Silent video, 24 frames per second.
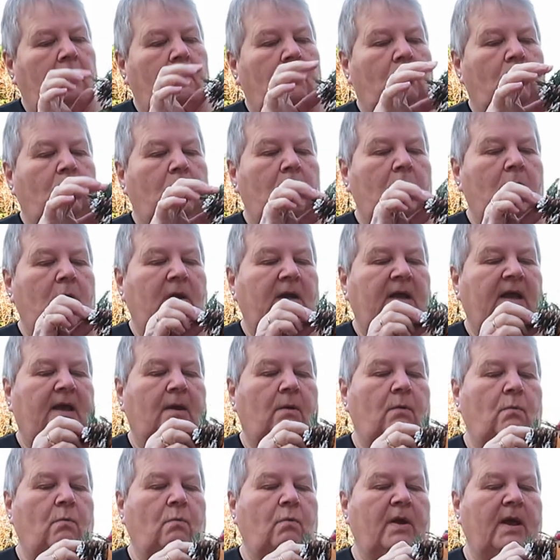work
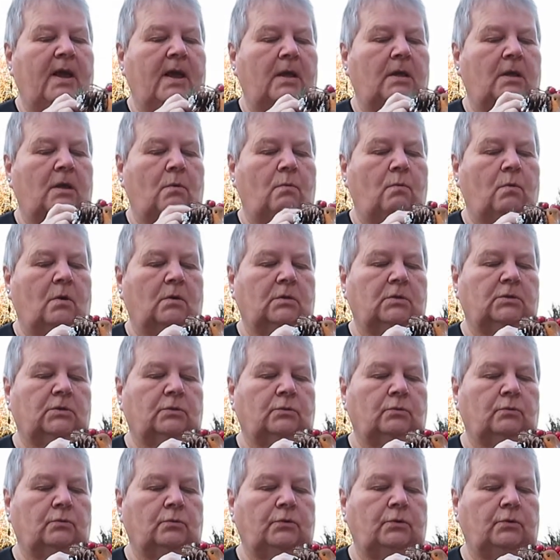out where you want
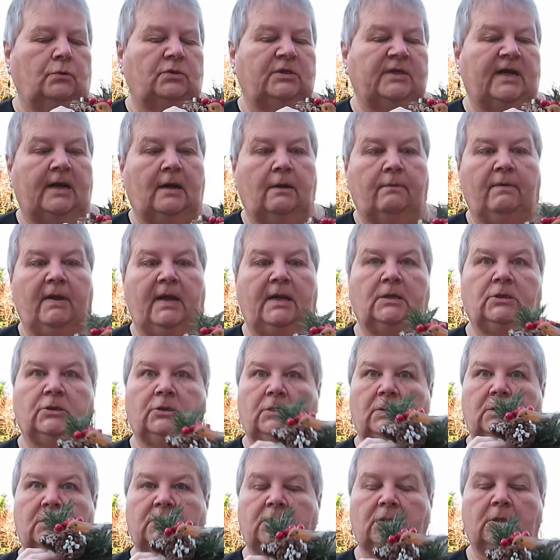all your
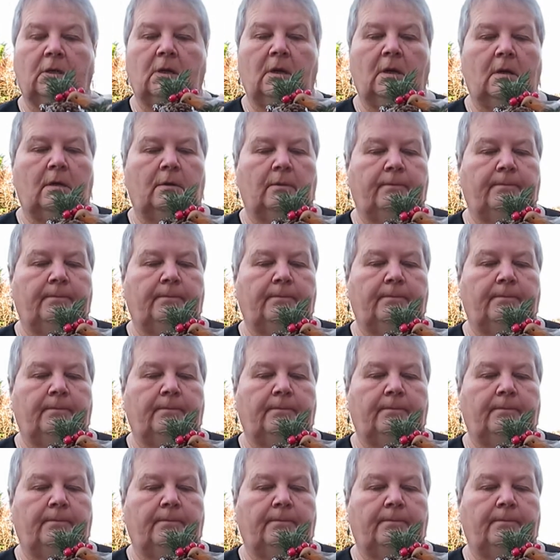decorations to go.